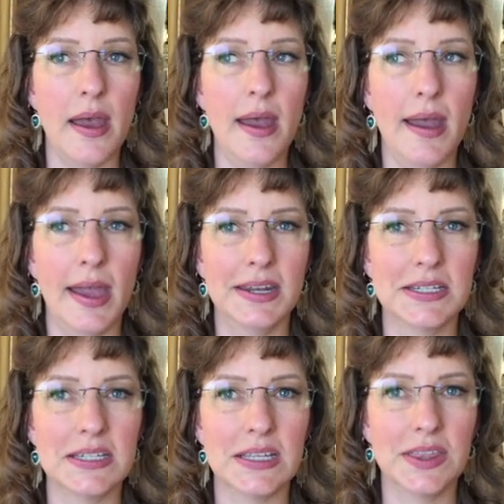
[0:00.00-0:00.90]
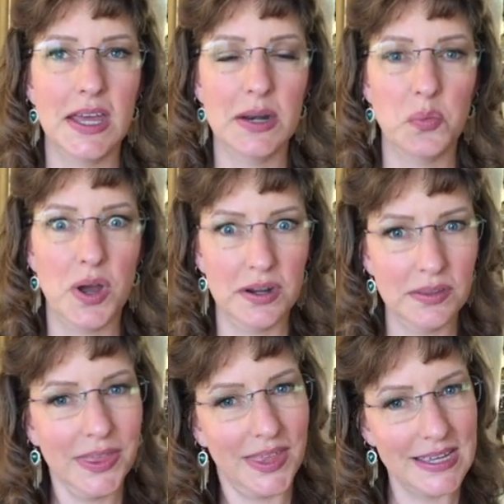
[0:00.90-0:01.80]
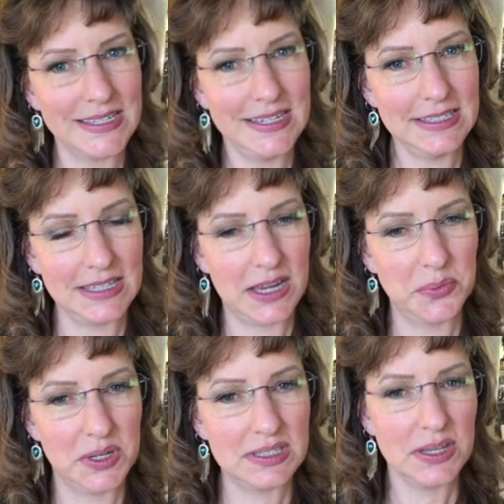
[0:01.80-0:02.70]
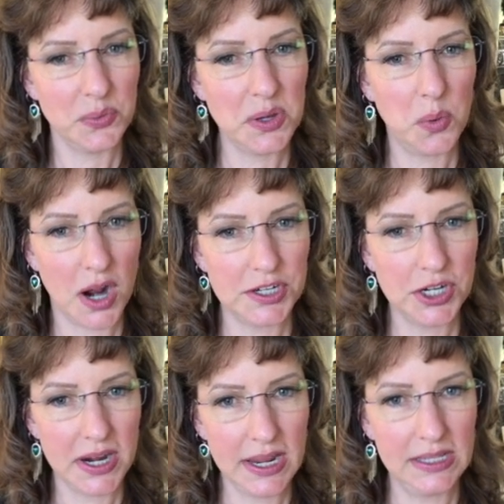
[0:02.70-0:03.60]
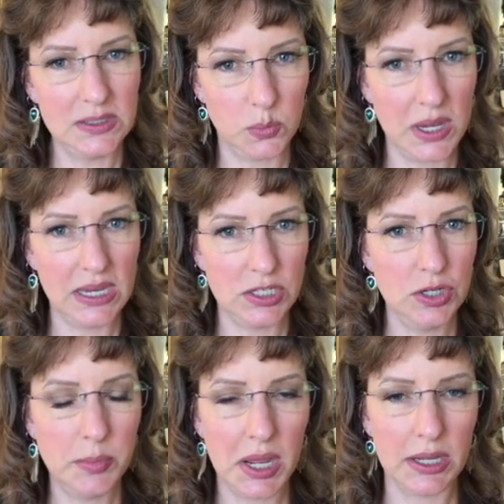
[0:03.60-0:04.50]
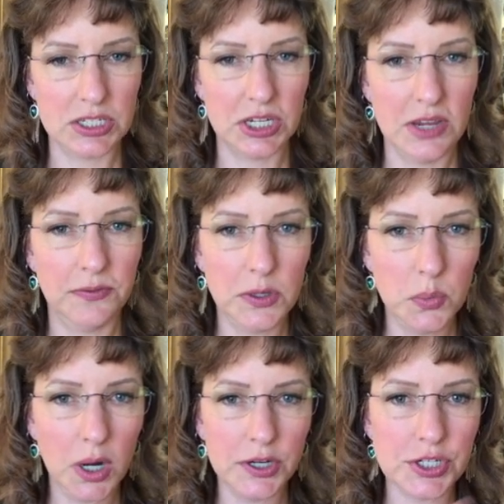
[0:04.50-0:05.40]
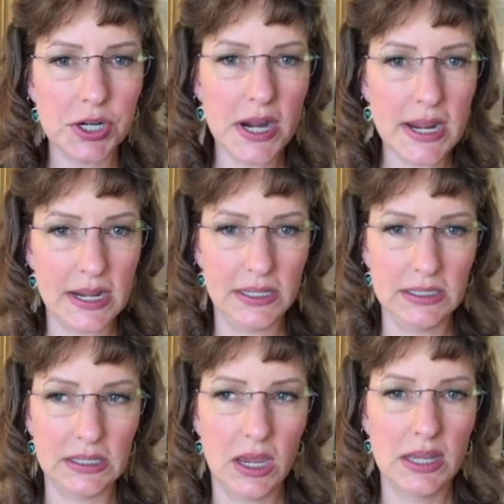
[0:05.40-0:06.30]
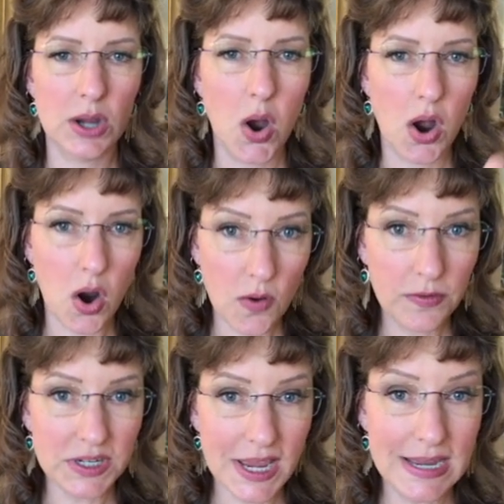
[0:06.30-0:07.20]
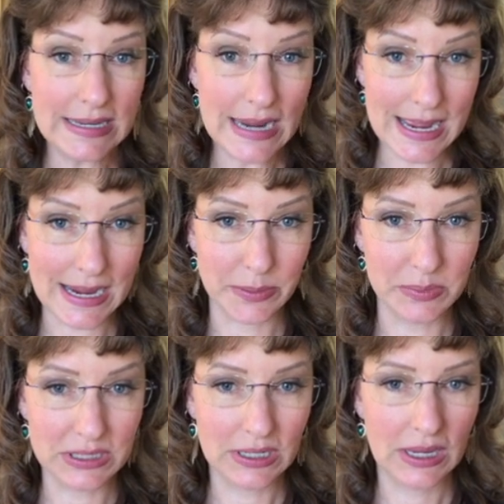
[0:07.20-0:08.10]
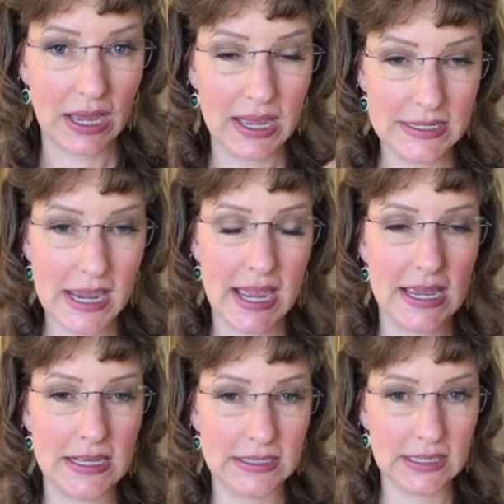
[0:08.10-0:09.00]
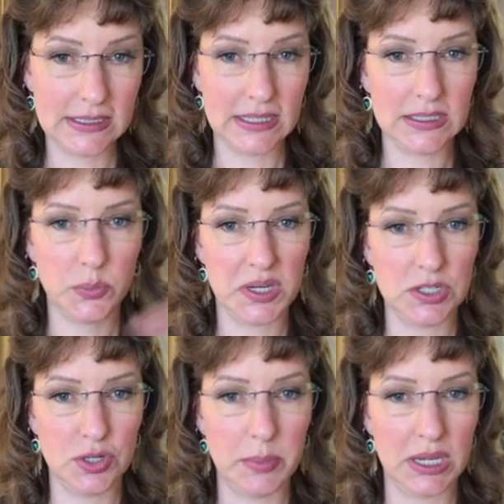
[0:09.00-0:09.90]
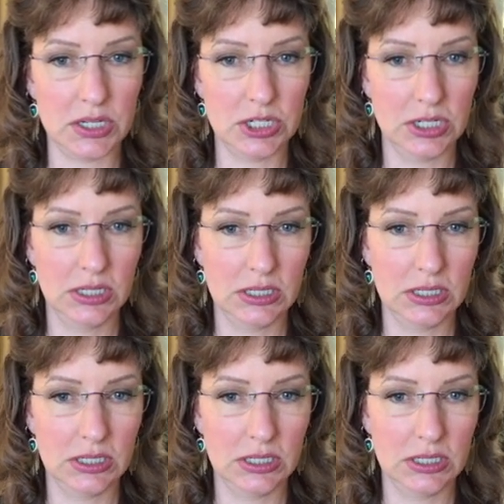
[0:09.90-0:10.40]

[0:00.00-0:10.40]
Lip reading: And then one of the things he said was that we wash our hands way too much. If you wash your hands over 10 times a day, he says that's way too much.